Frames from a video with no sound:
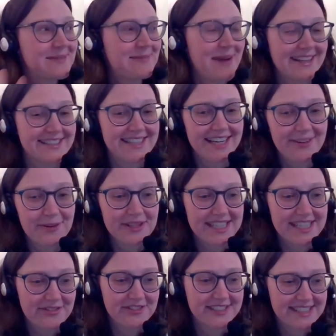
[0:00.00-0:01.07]
about to tell you what the
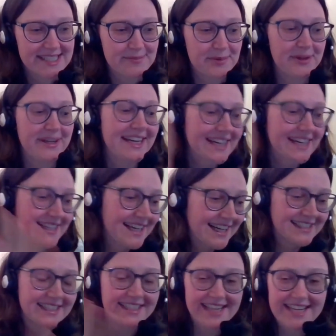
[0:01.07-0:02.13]
difference is between an
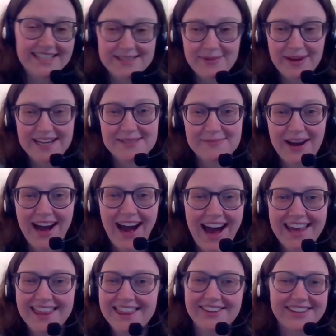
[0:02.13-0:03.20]
index and a database, but
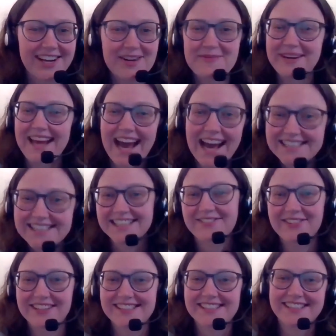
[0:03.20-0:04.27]
I thought nobody actually
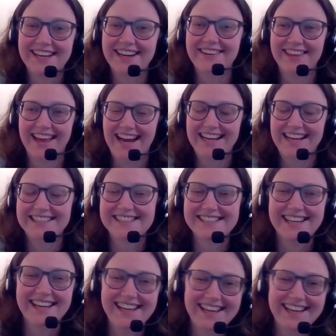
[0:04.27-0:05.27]
wants to know that.